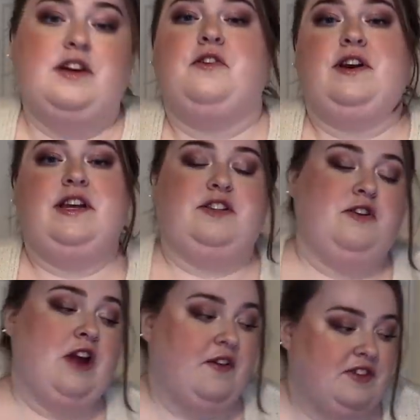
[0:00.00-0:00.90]
got it. So
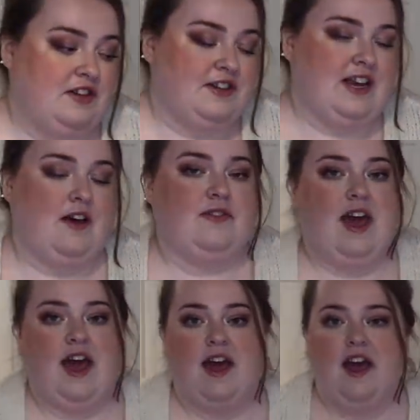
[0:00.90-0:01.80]
you have to look down
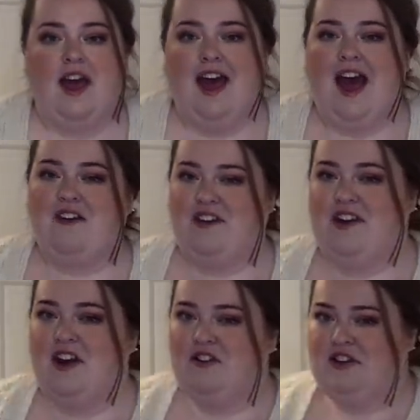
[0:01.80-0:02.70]
there. I
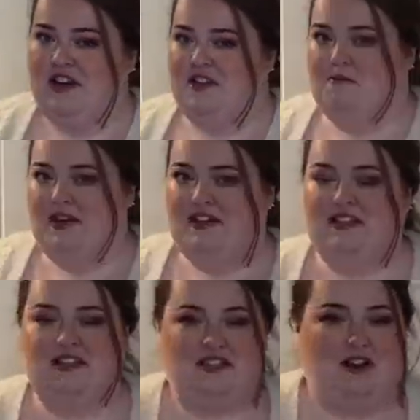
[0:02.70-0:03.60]
think I got it in the
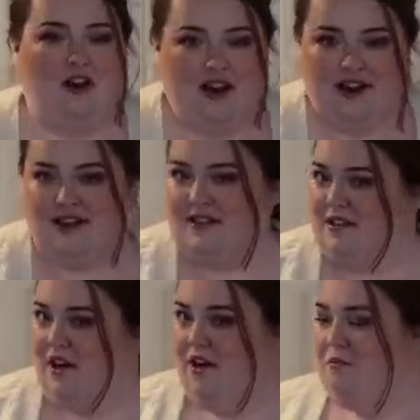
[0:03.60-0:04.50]
biggest size
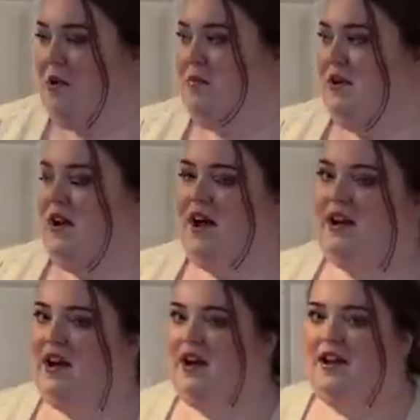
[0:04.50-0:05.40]
though. Probably
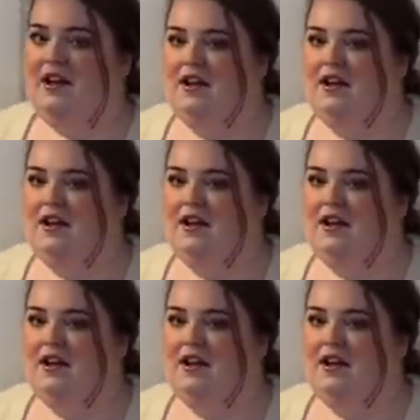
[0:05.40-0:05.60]
like a